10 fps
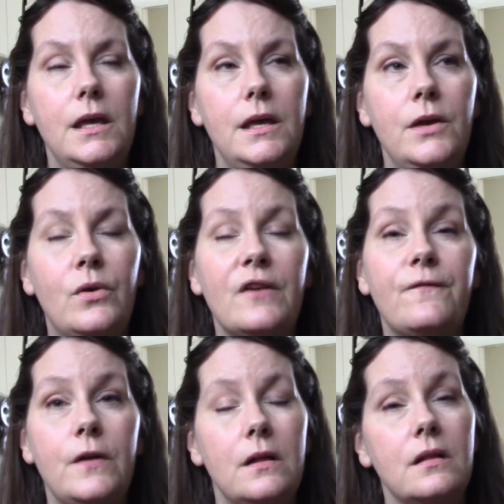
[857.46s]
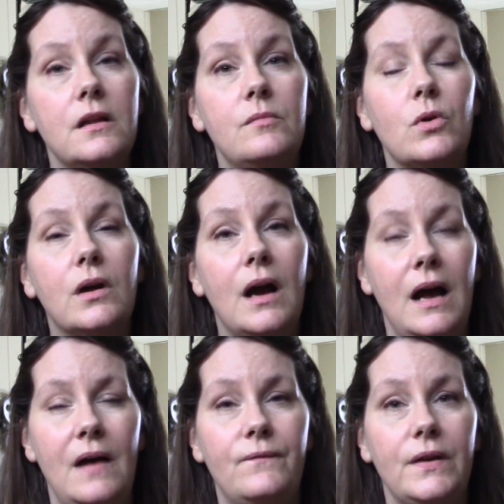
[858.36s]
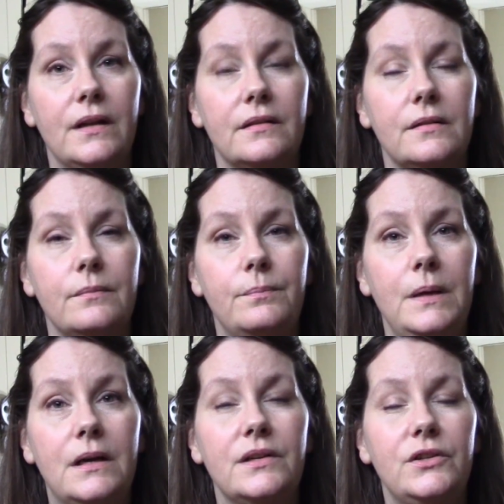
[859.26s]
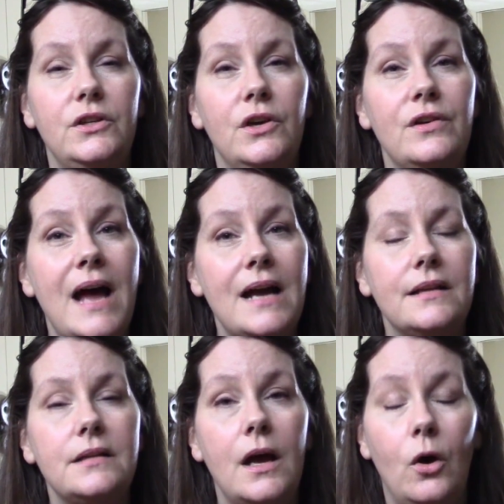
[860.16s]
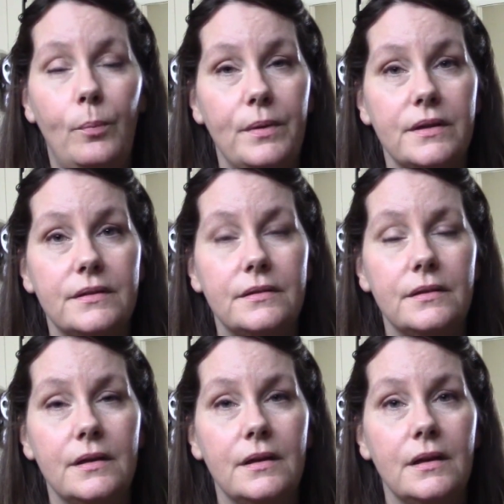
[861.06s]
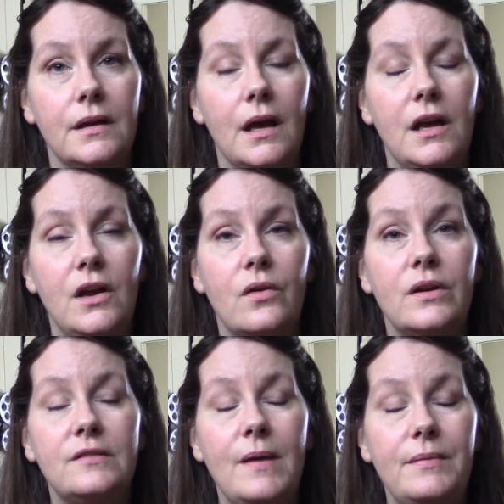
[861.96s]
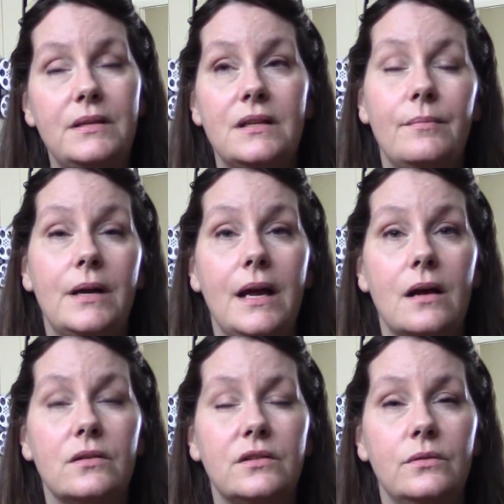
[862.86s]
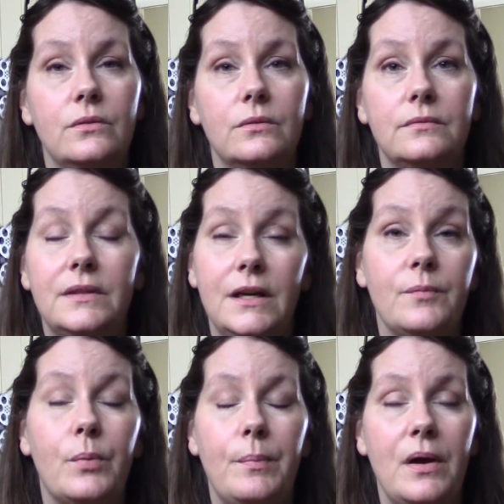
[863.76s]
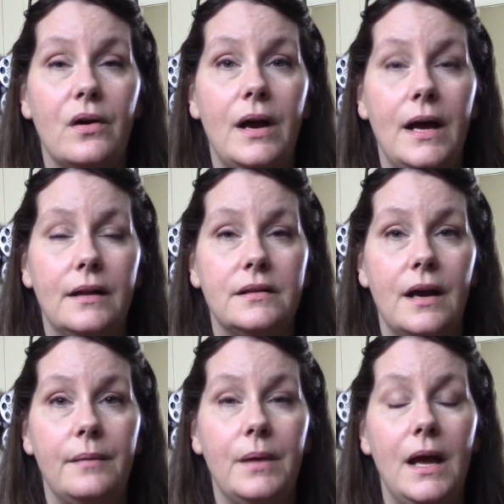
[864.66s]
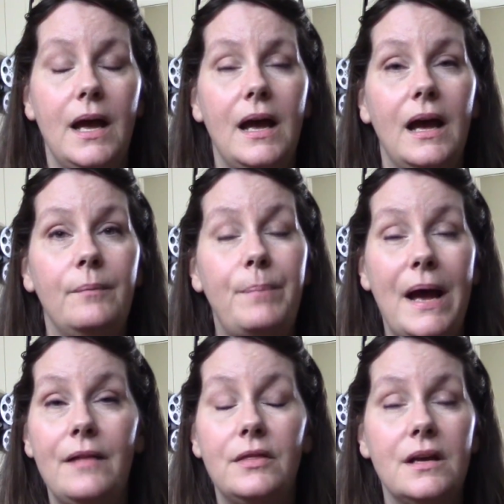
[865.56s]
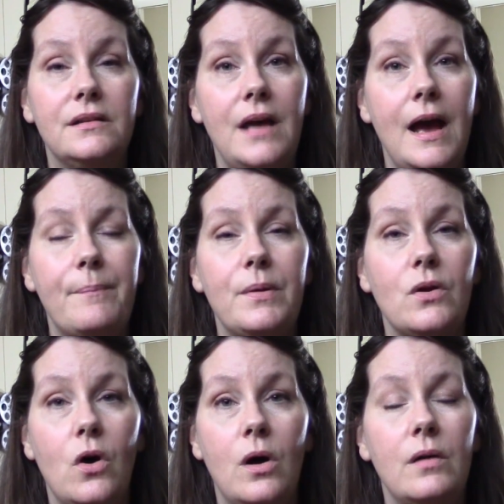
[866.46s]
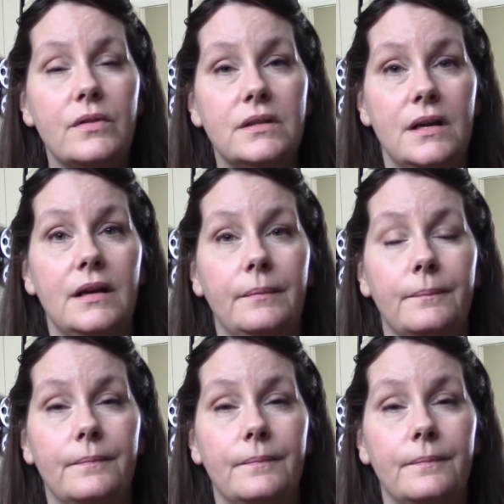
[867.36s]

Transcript: you can feel a little more confident because you're not as helpless, you know, as maybe somebody else who didn't prepare ahead of time. And bad things happen all the time